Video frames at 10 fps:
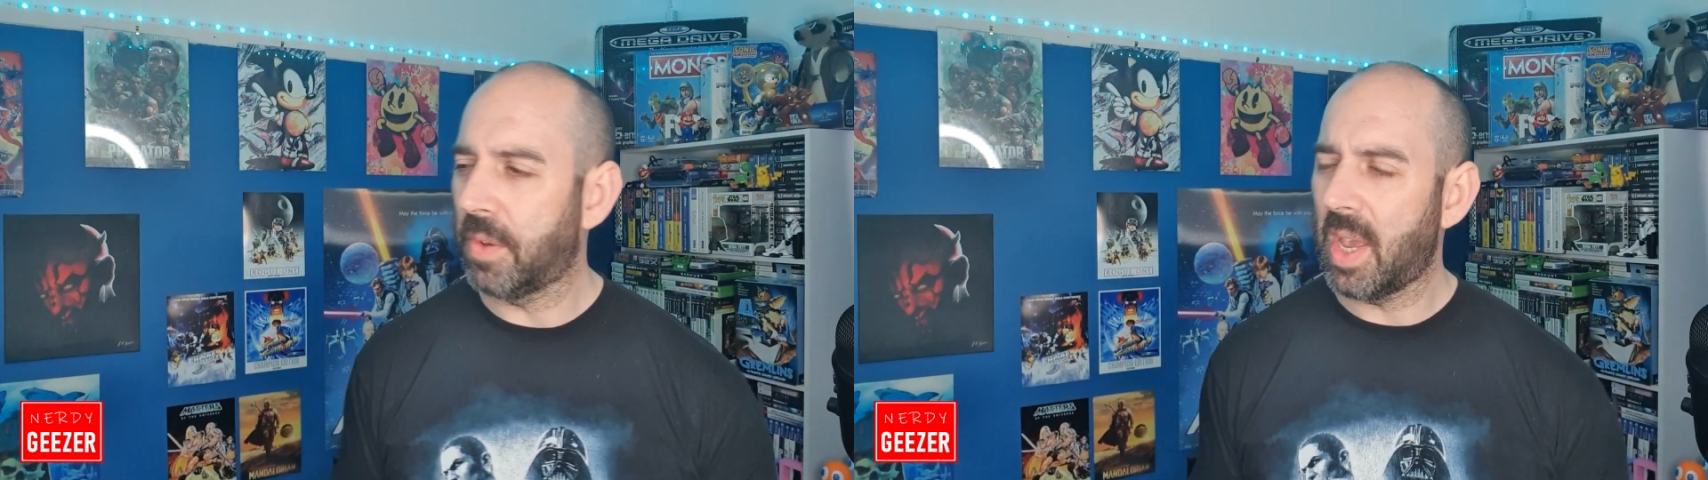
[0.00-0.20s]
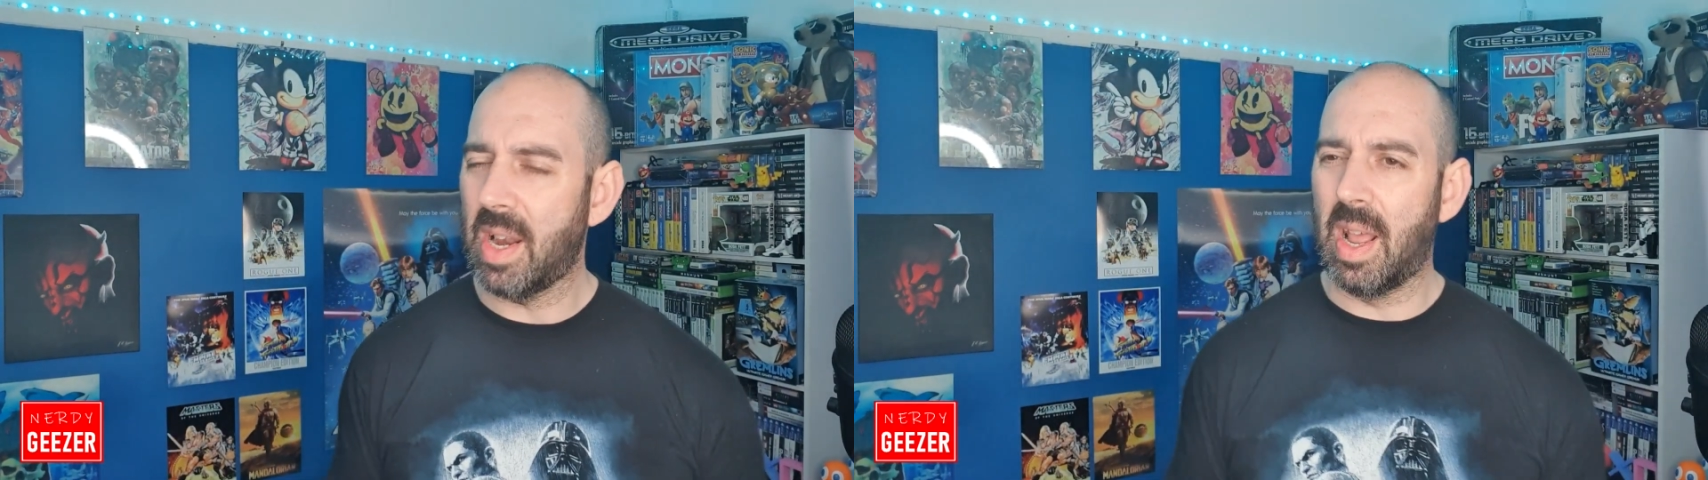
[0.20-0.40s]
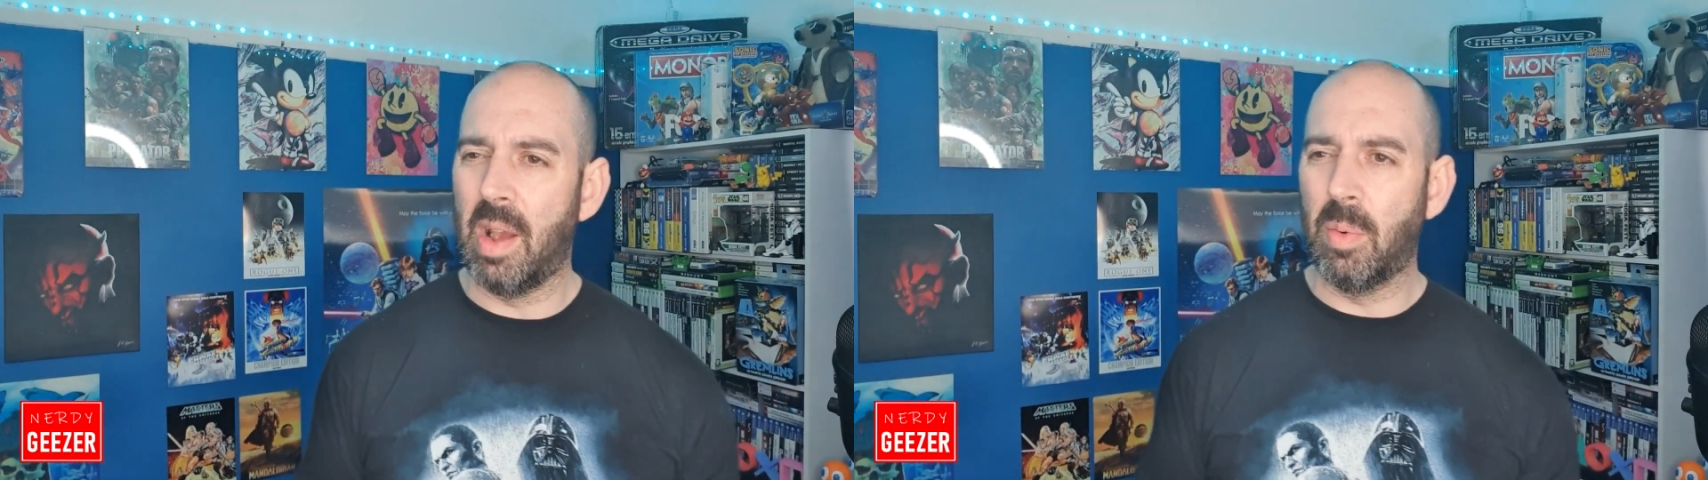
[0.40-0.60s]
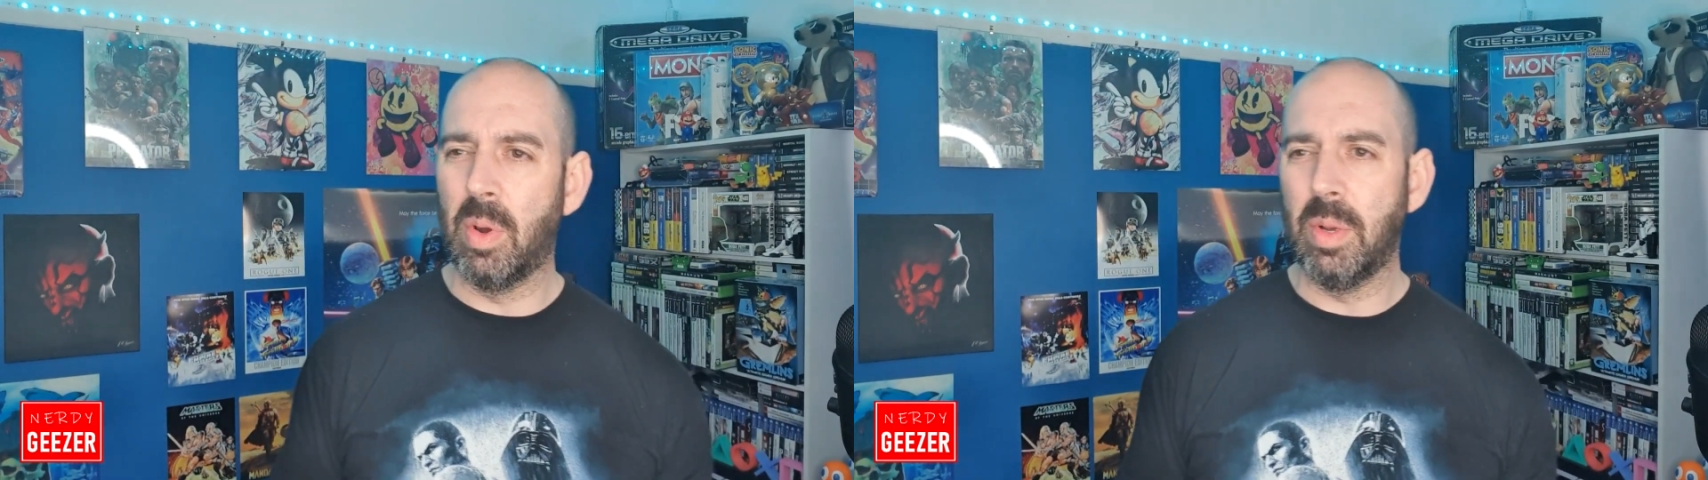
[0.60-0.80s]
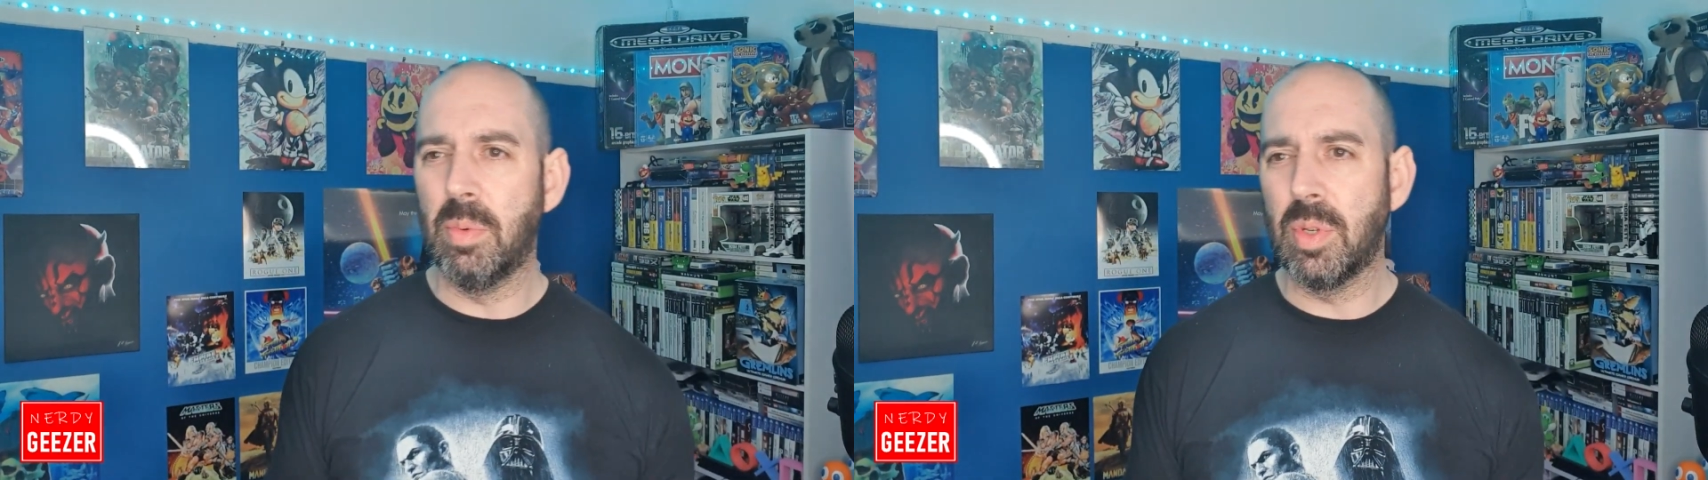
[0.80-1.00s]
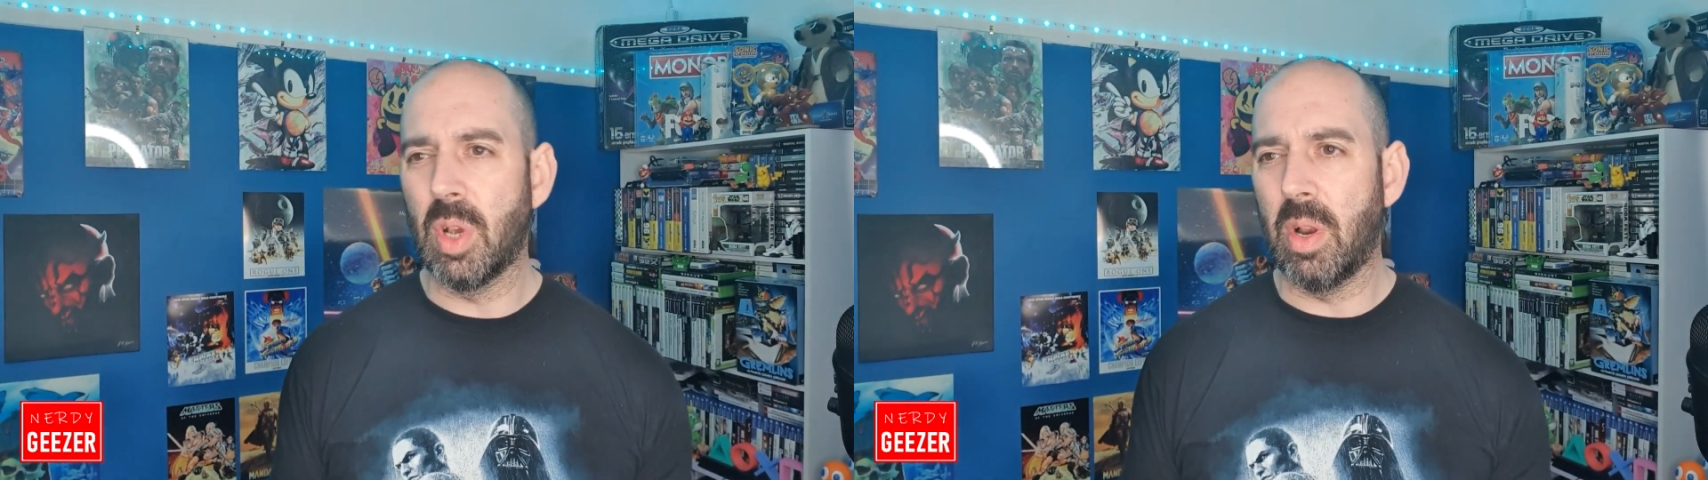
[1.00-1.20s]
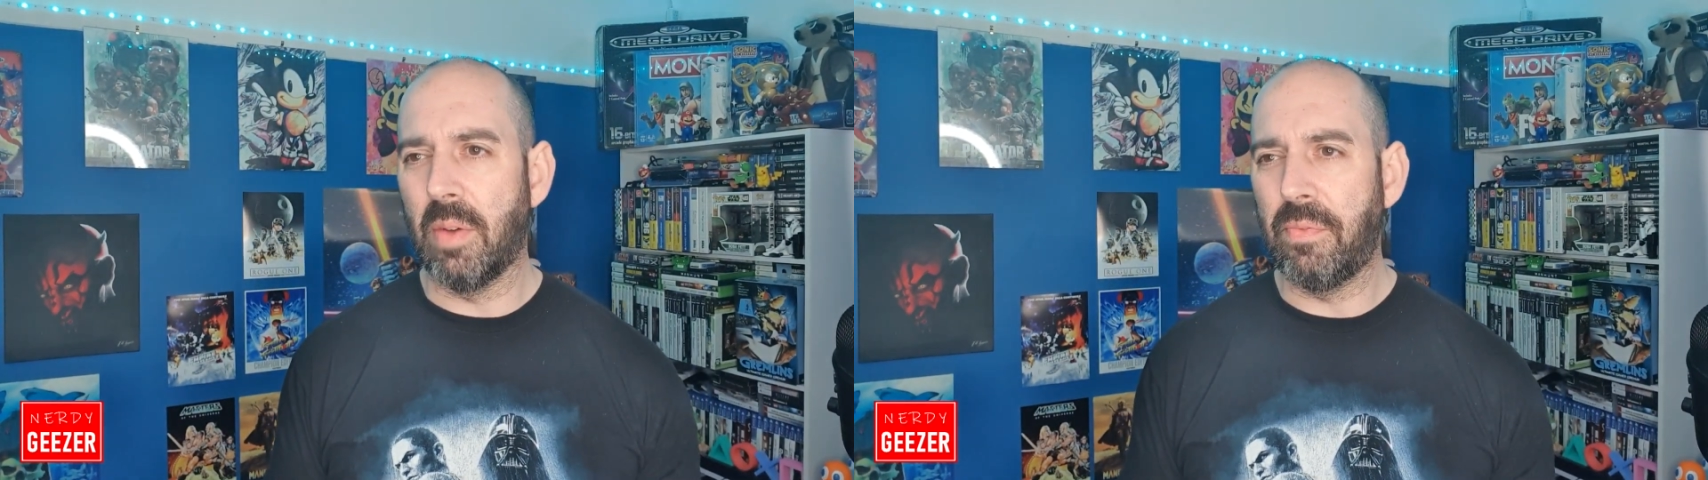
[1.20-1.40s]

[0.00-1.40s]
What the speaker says: forget now what it was on.